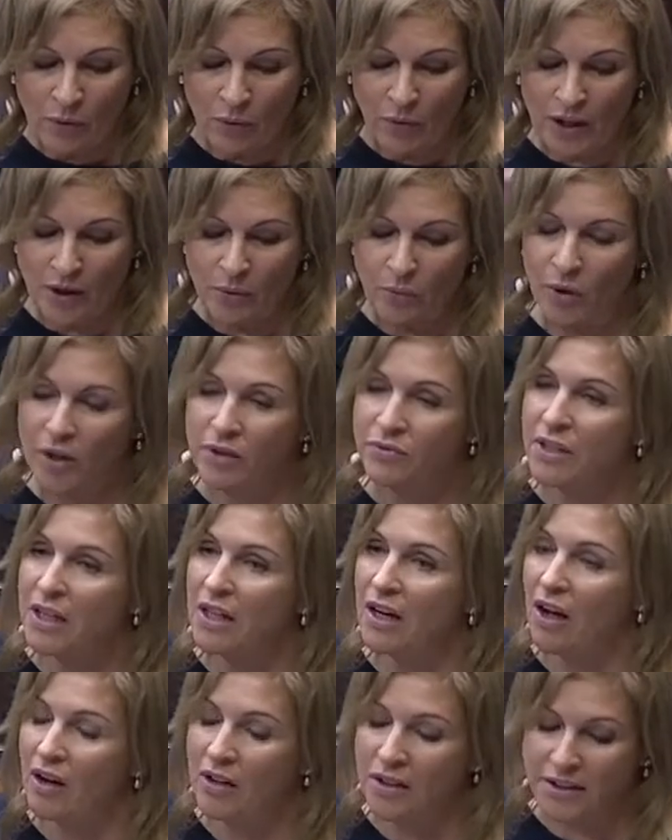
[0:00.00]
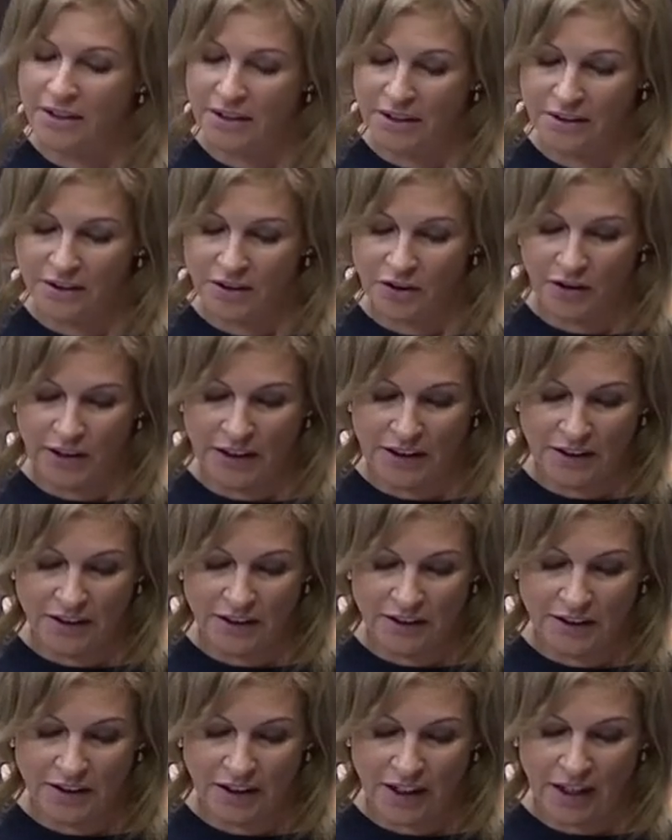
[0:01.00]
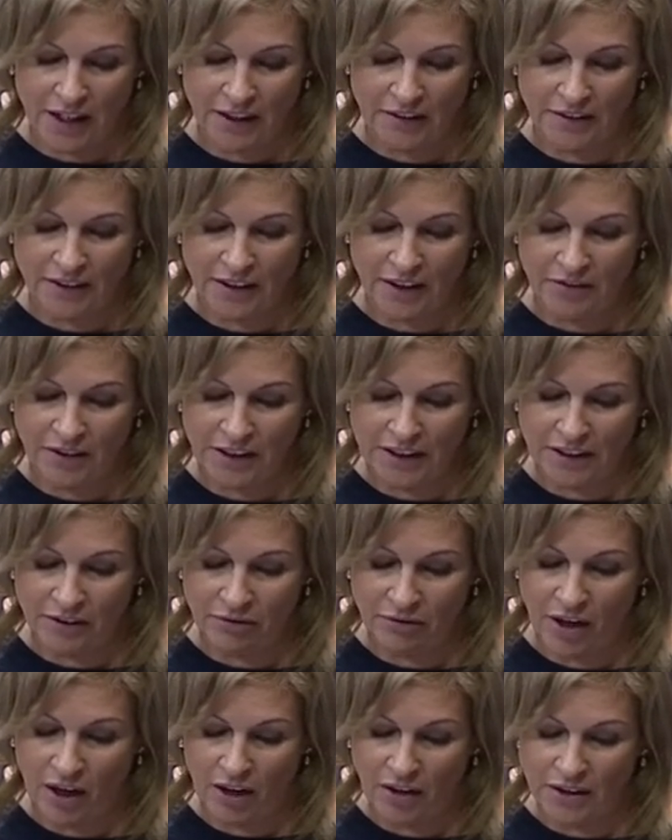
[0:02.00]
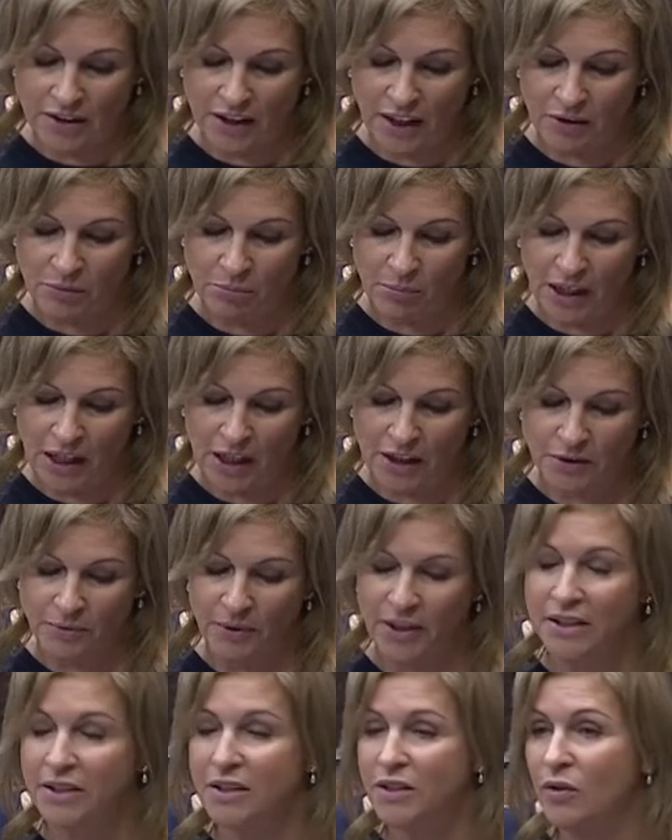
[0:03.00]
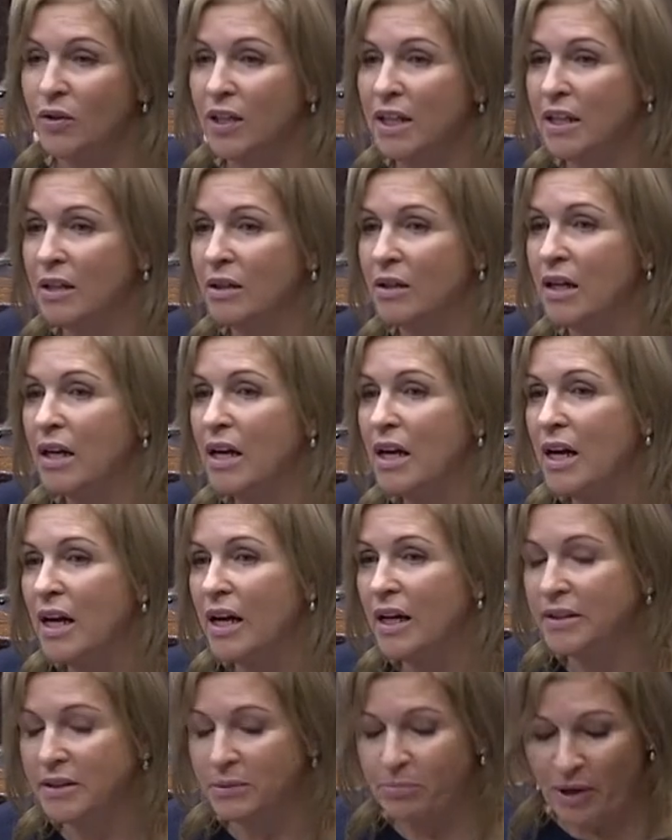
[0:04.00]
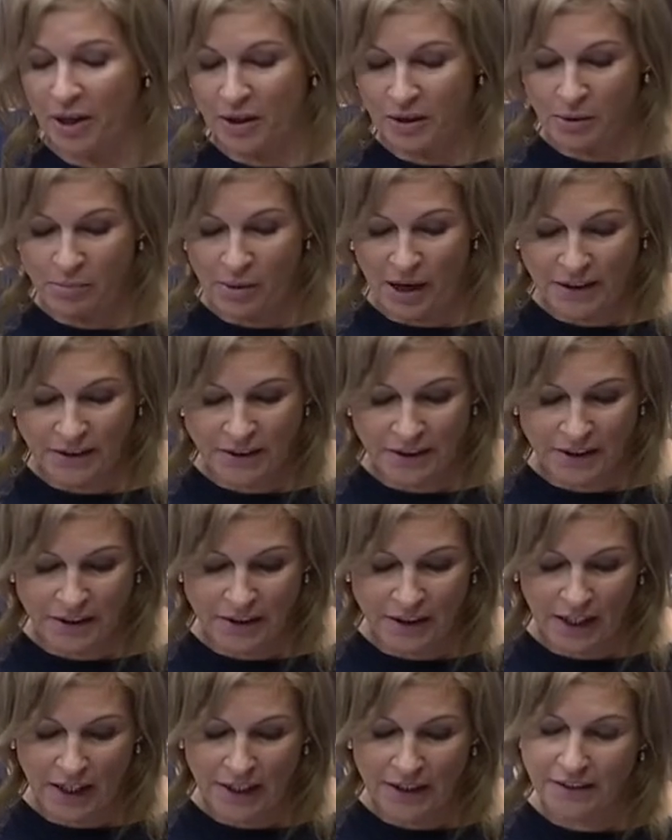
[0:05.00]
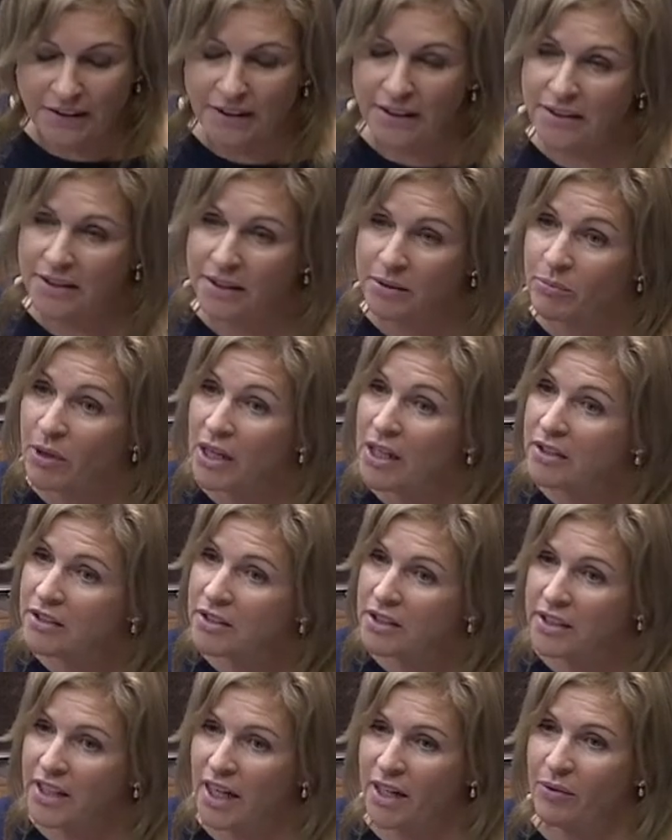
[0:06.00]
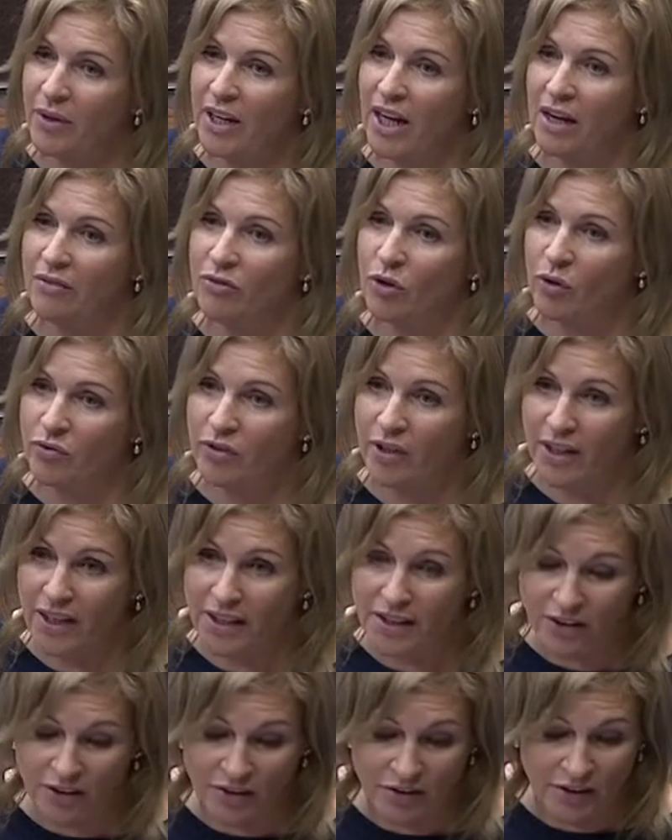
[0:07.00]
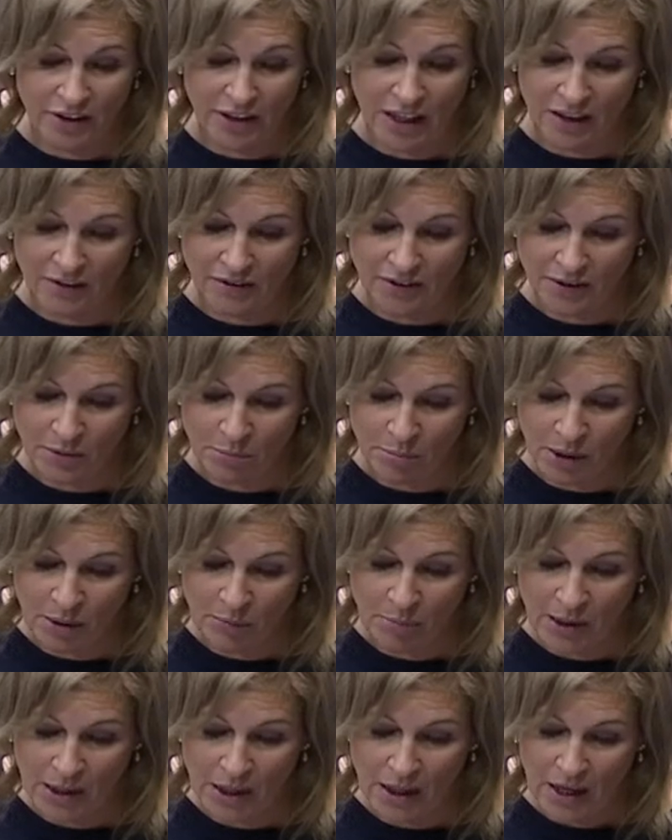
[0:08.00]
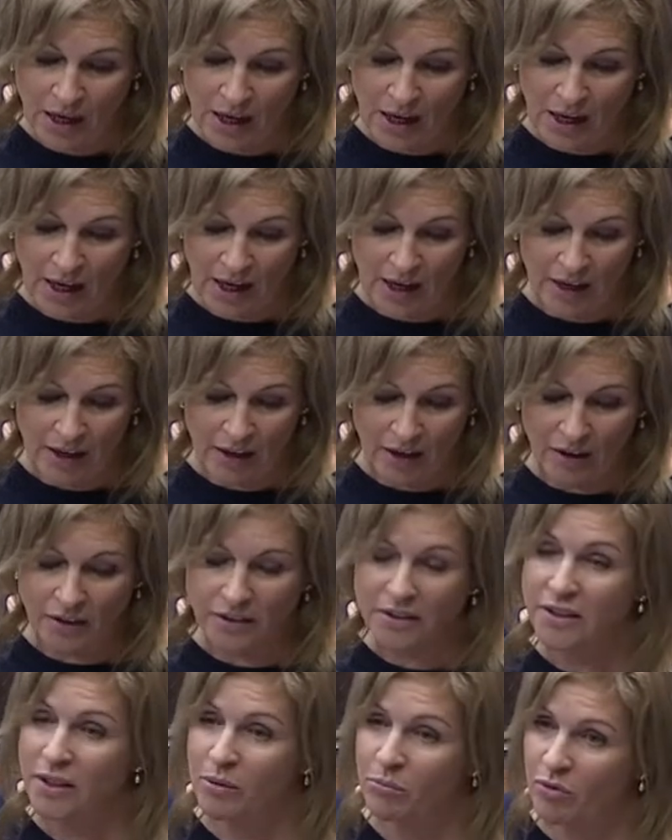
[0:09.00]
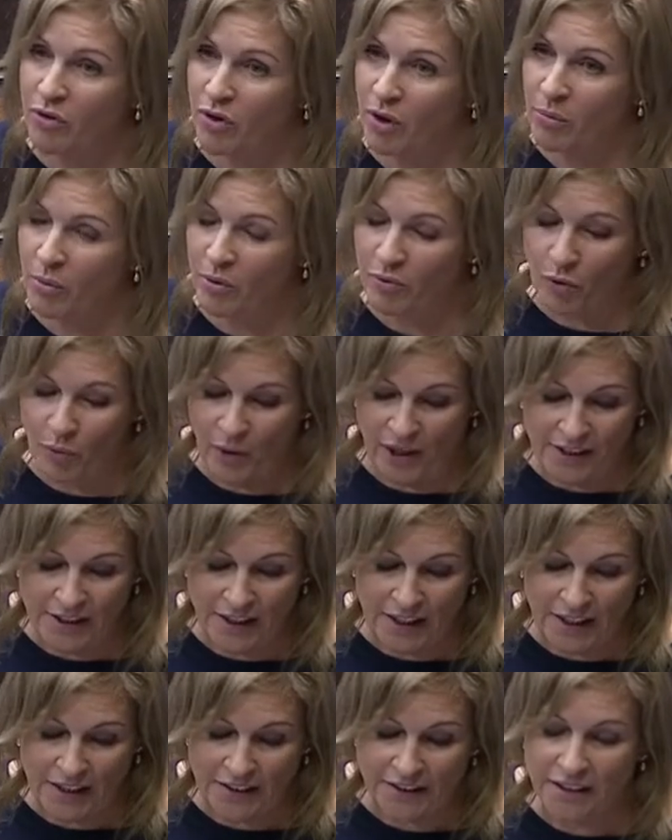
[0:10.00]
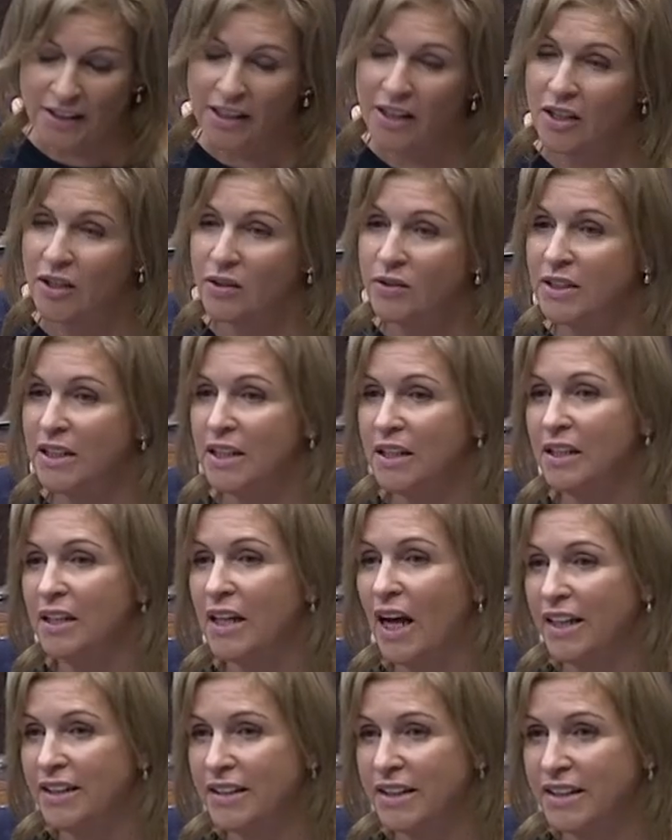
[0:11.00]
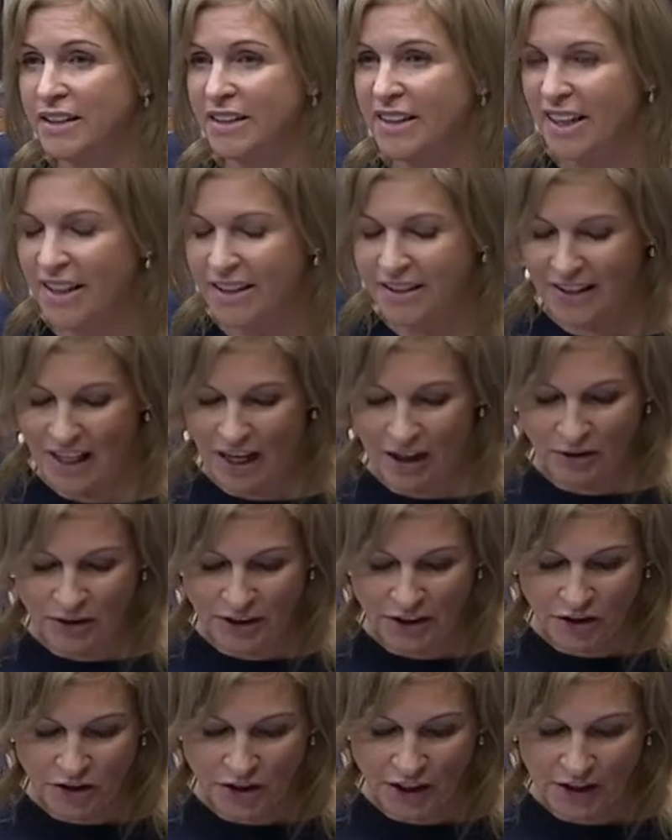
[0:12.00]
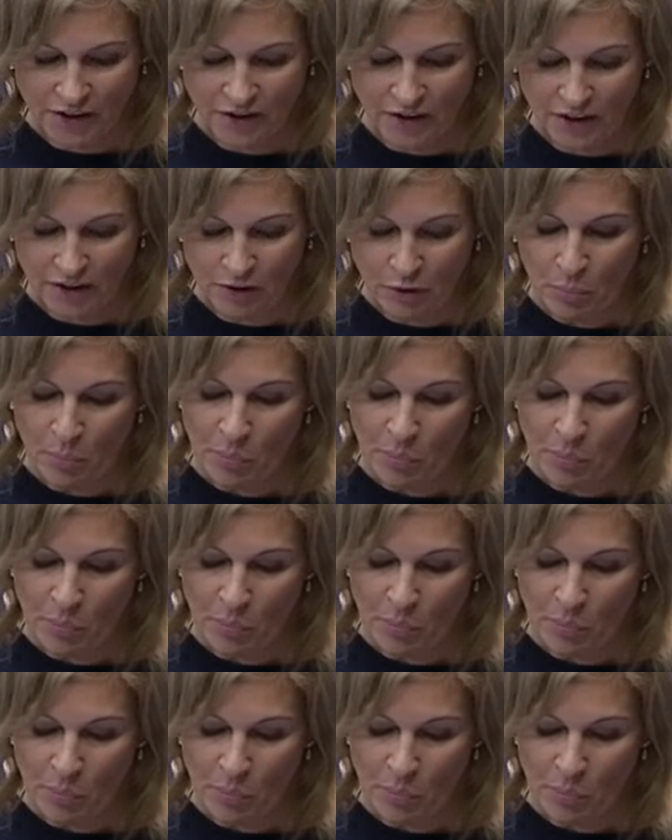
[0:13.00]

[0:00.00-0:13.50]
We had one of the longest and strictest series of lockdown because we had so little spare capacity in the health system. Today we have over 800,000 people on some form of a waiting list, including 96,000 children.